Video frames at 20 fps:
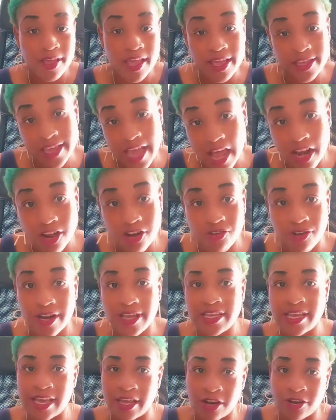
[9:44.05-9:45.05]
Y'all
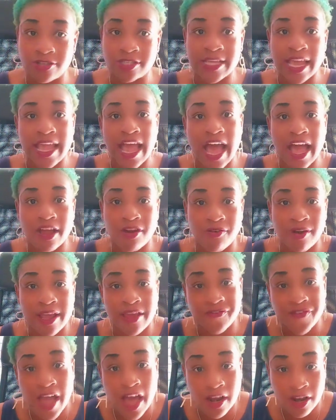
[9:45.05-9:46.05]
agree? Hit him say I agree
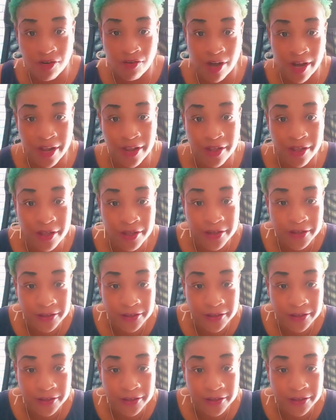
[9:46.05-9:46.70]
if y'all agree.